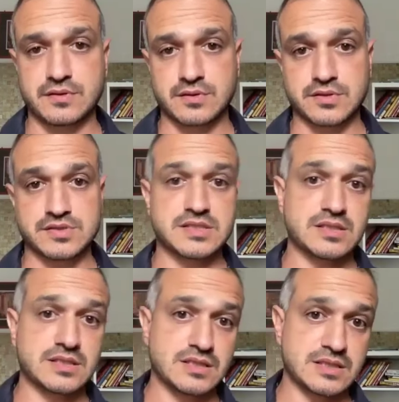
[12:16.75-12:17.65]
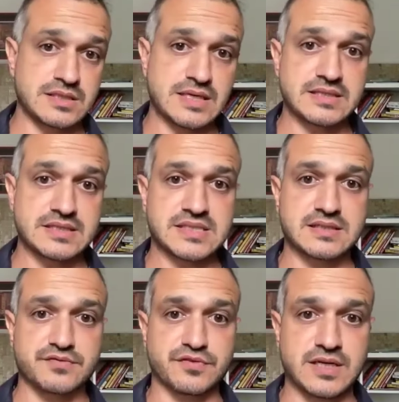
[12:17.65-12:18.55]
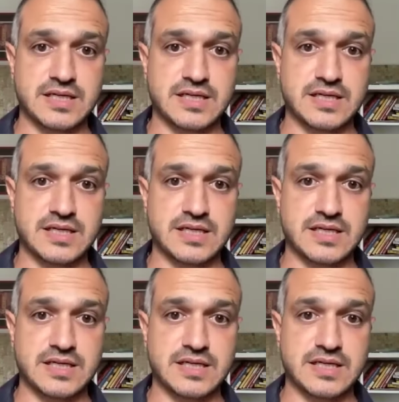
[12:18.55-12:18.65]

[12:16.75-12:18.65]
because he signed for